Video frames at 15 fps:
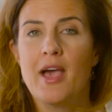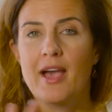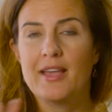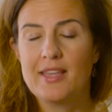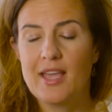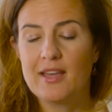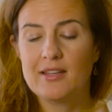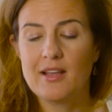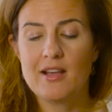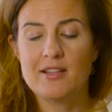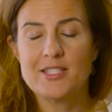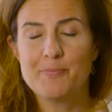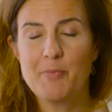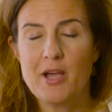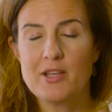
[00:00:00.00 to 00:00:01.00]
Again,
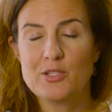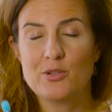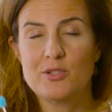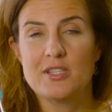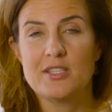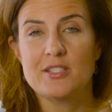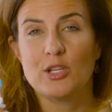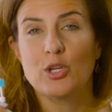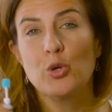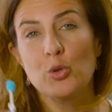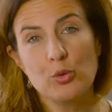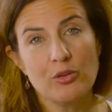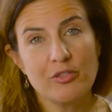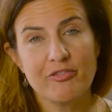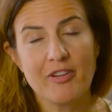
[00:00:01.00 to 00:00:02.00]
unsponsored, just a
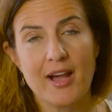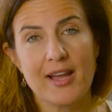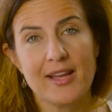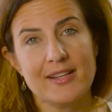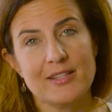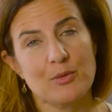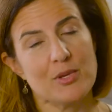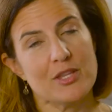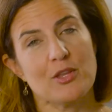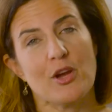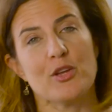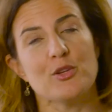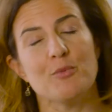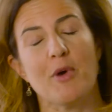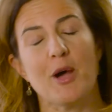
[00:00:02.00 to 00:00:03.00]
cool find that we
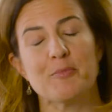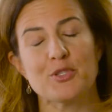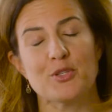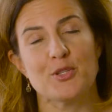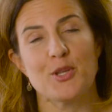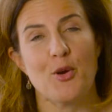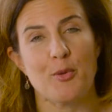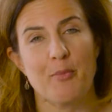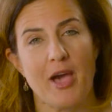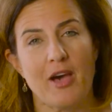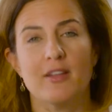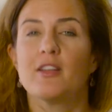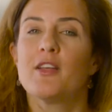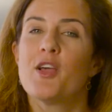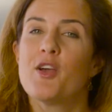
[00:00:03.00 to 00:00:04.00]
thought you moms should know
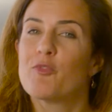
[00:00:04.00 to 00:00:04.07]
about.